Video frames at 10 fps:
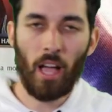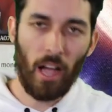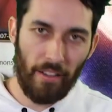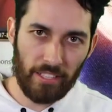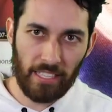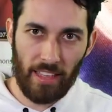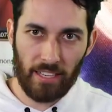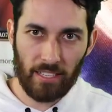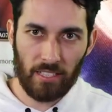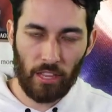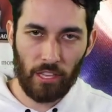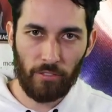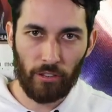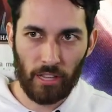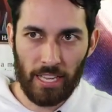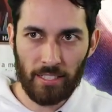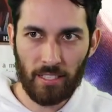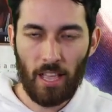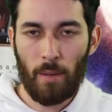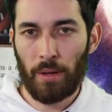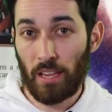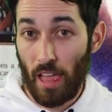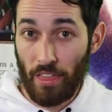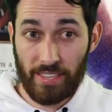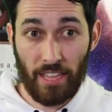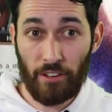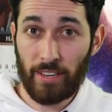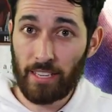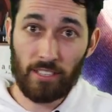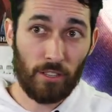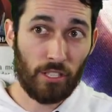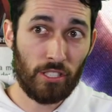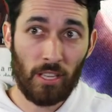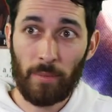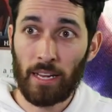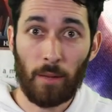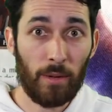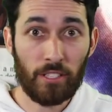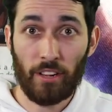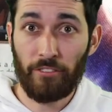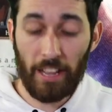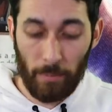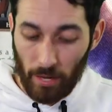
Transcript: Obviously that does nothing for links, but a lot of these other decks that are just summoning a bunch of effect